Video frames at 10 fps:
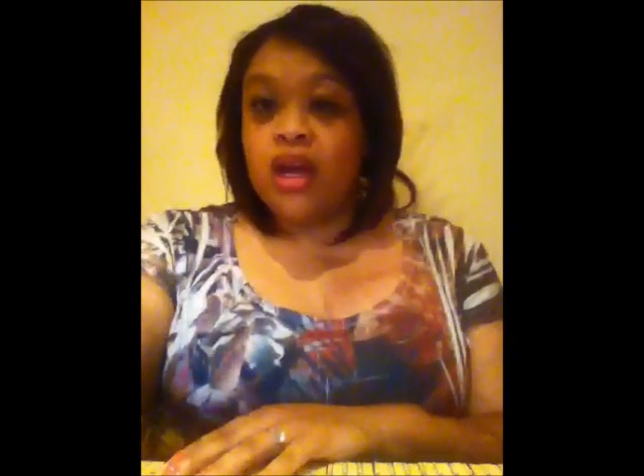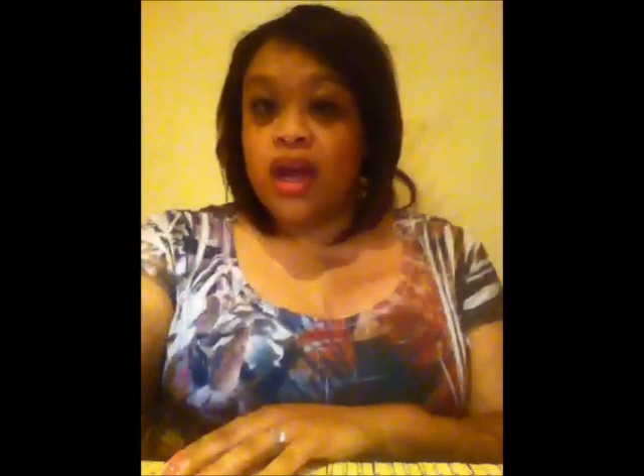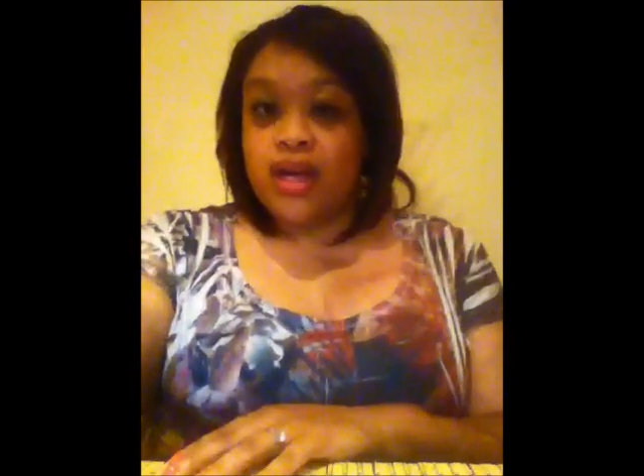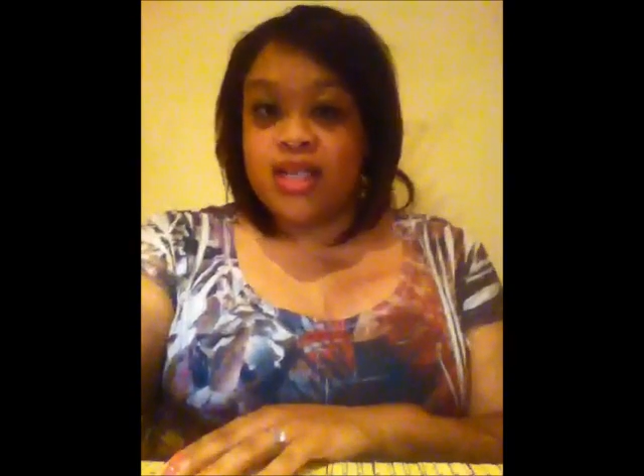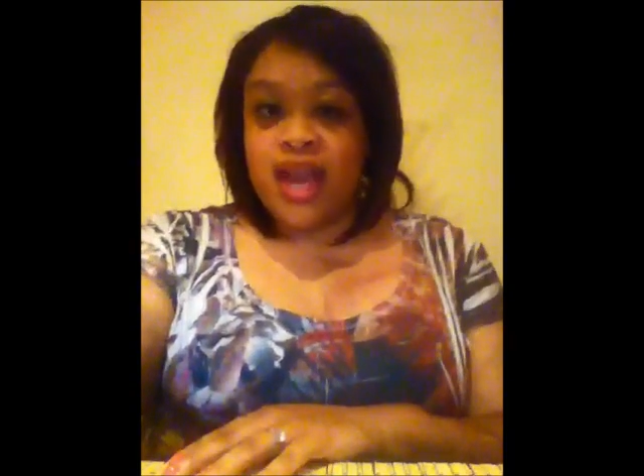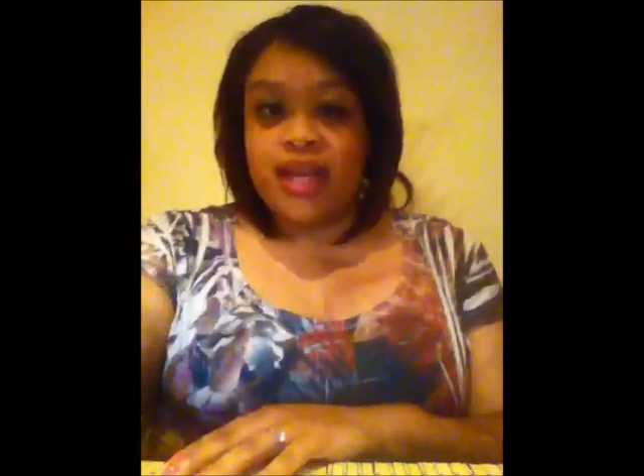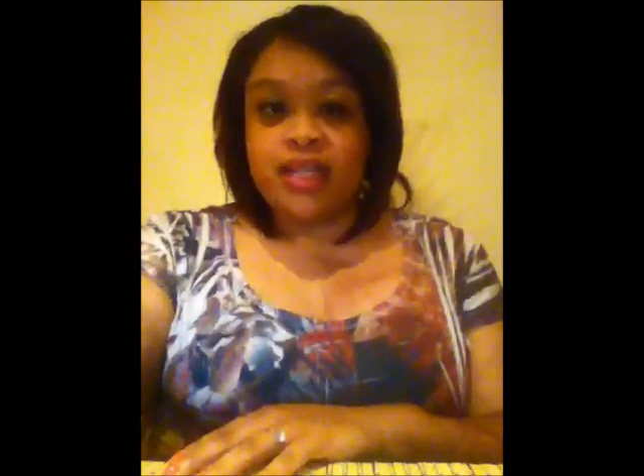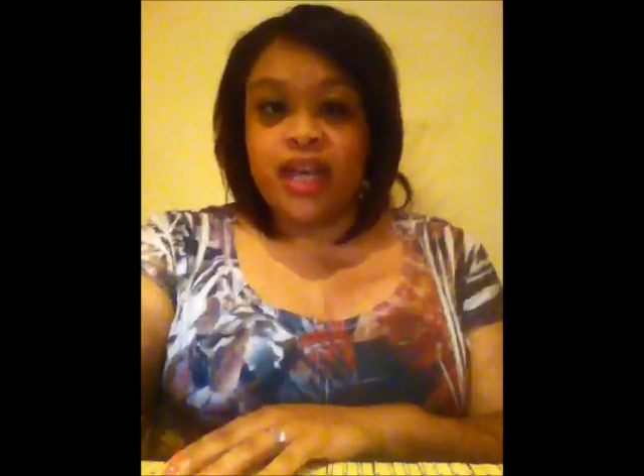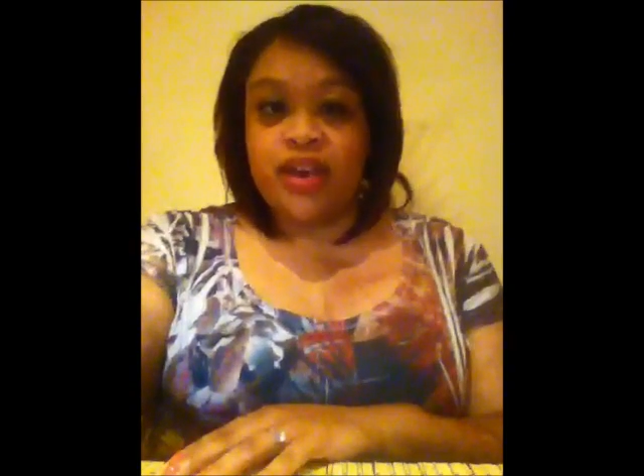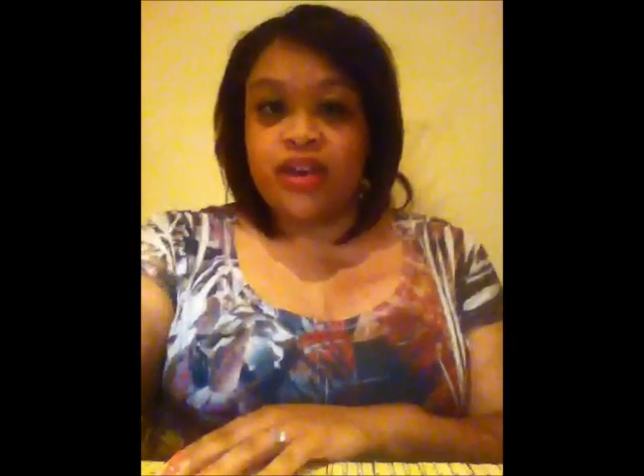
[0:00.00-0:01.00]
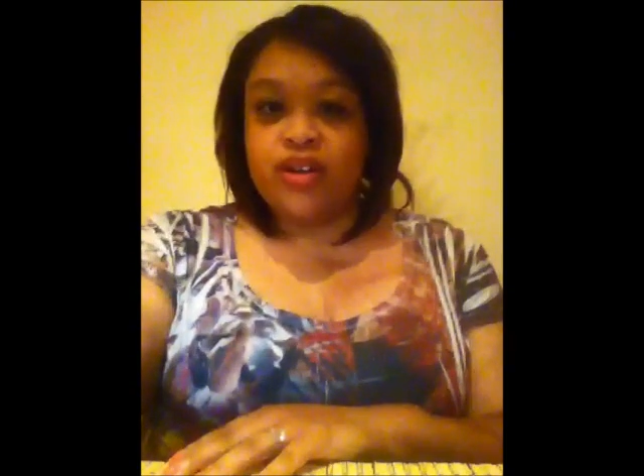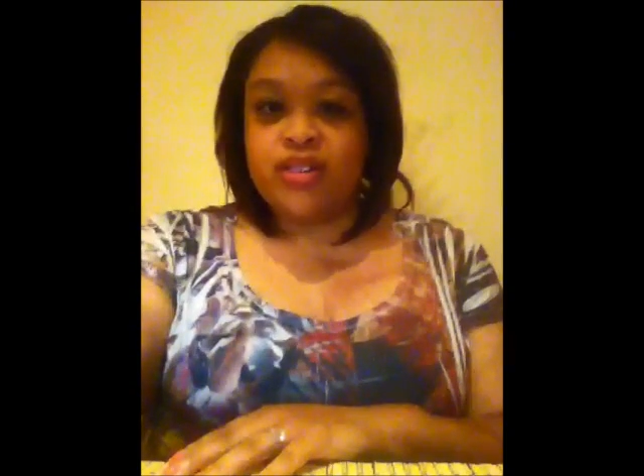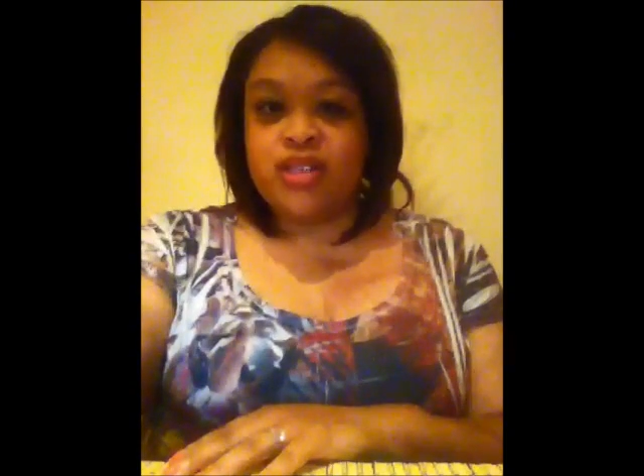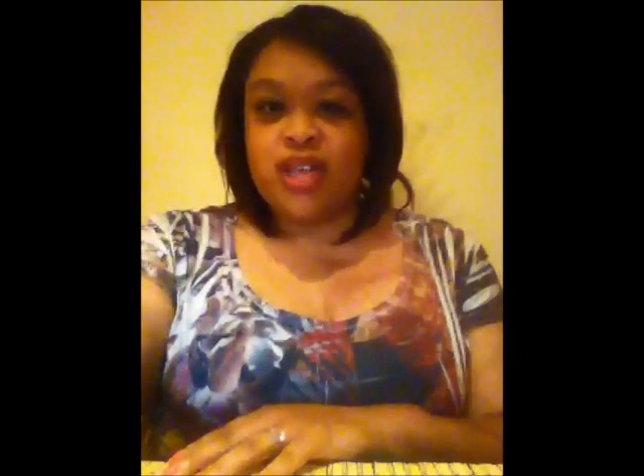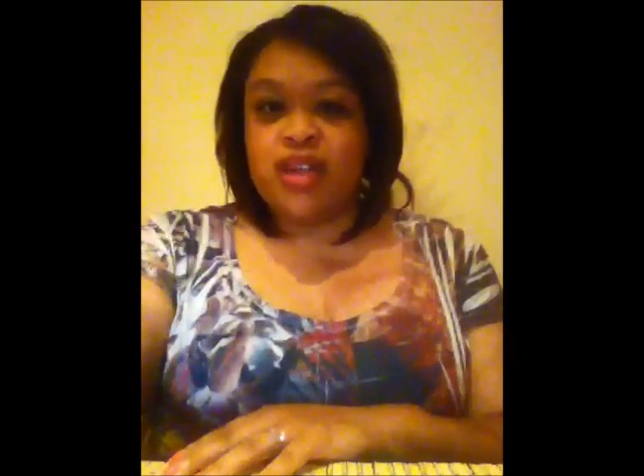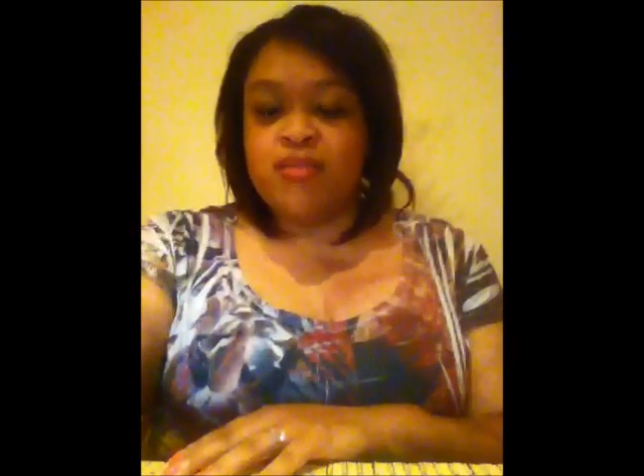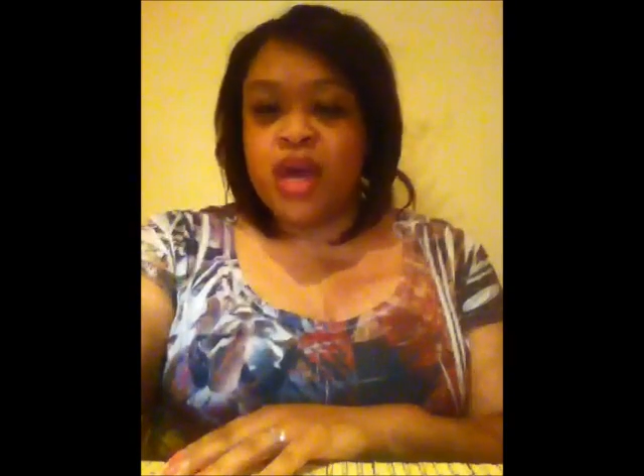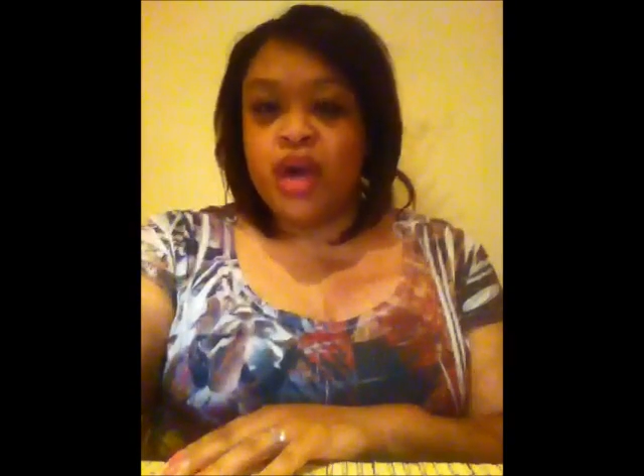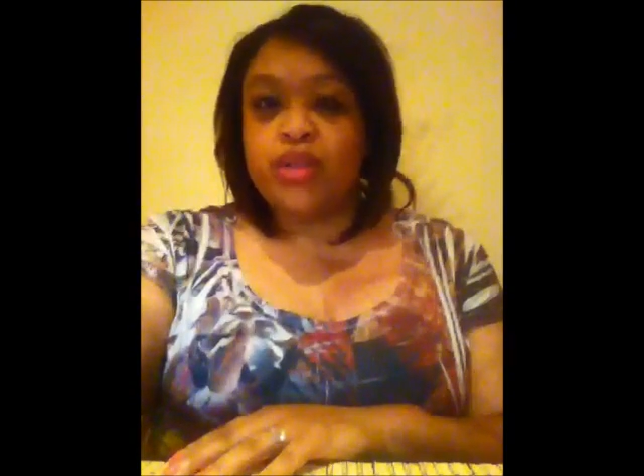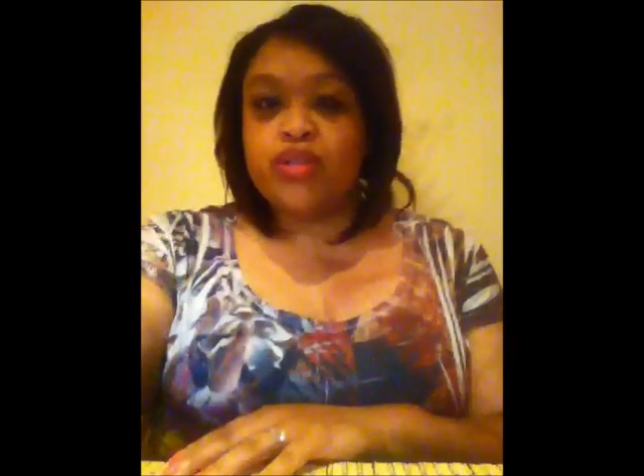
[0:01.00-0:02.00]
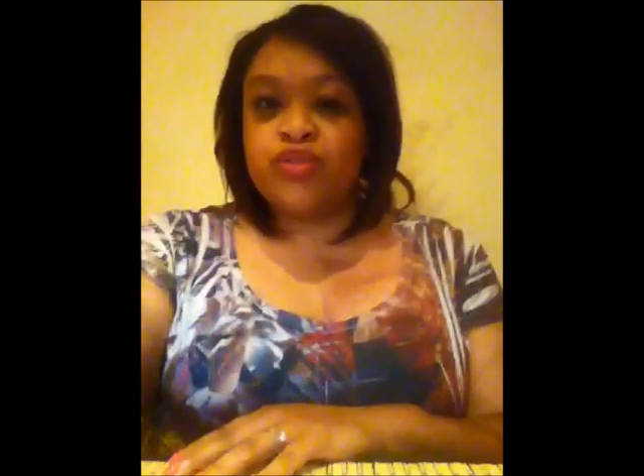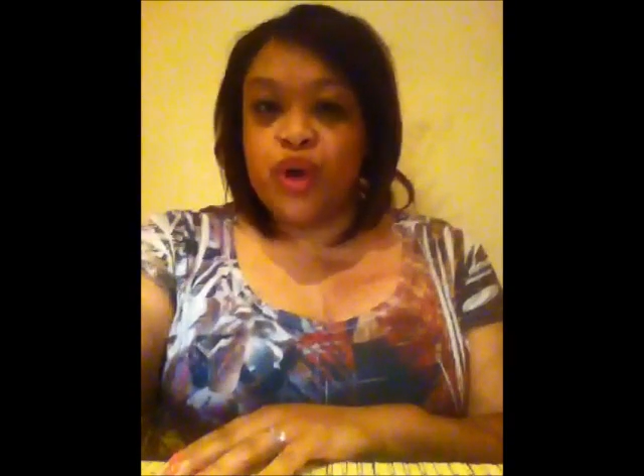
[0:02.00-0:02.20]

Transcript: contact letters, emails,